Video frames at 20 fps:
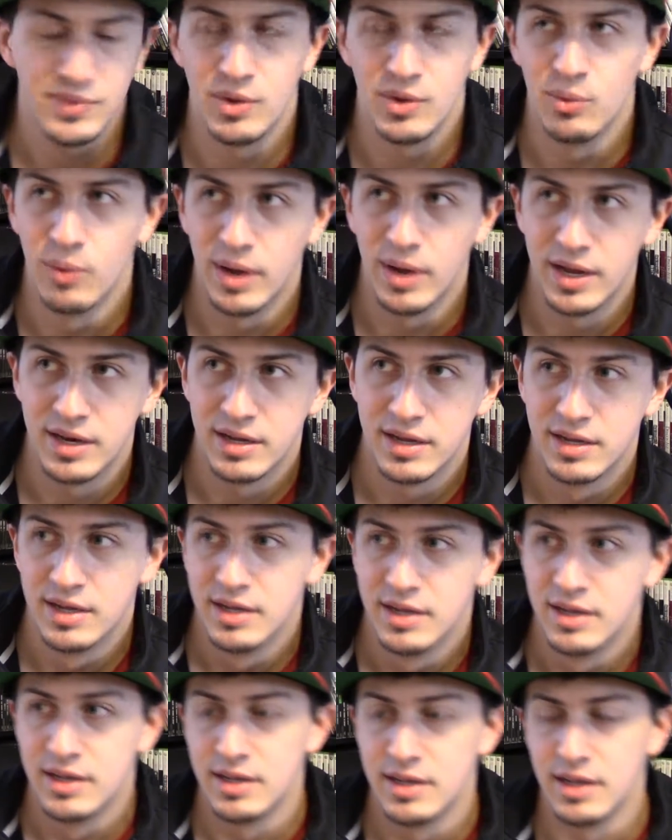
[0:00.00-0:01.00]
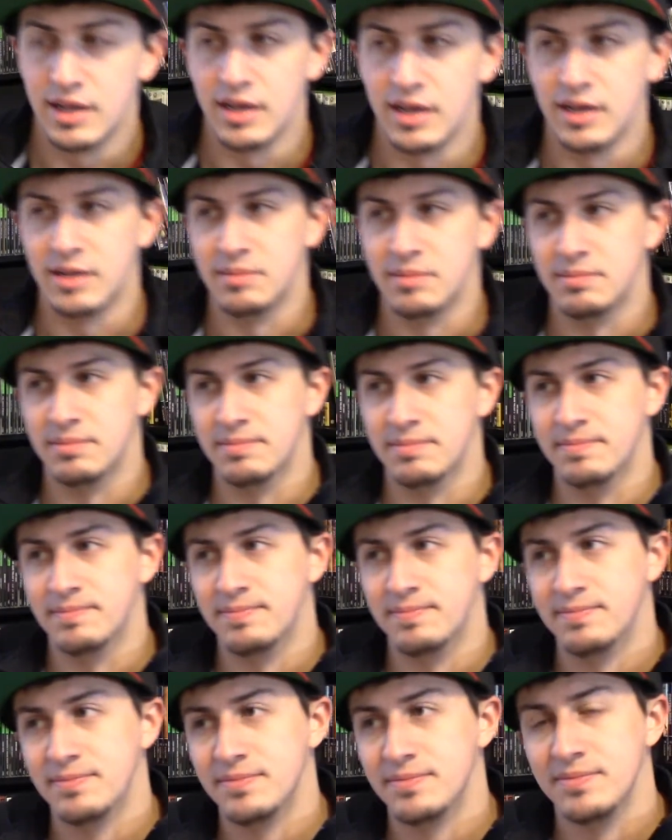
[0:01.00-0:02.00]
what,
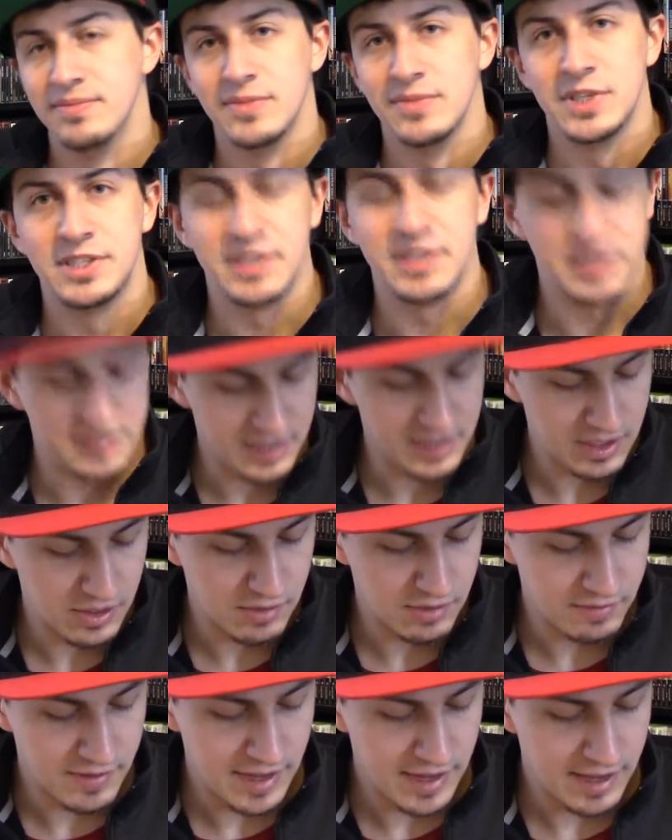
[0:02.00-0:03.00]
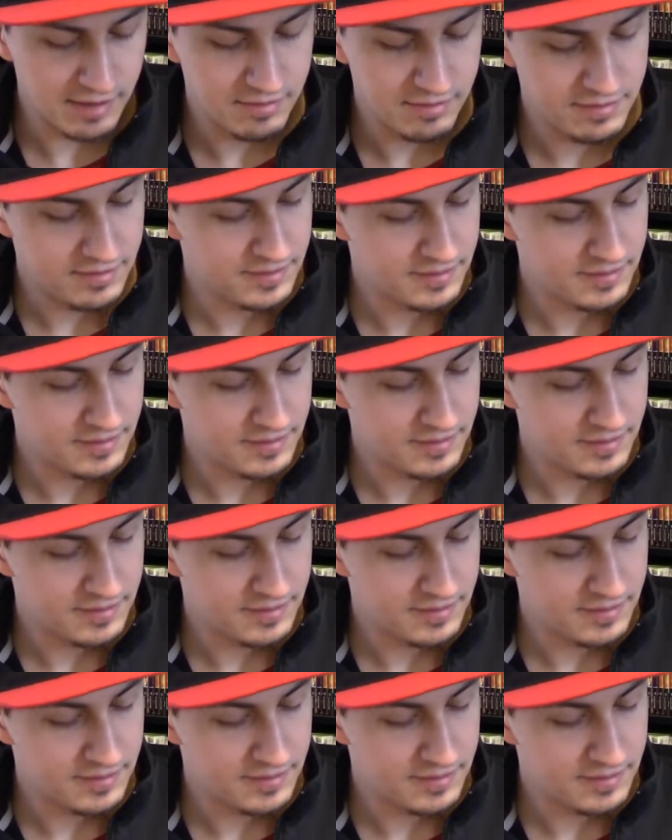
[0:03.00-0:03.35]
$16.05.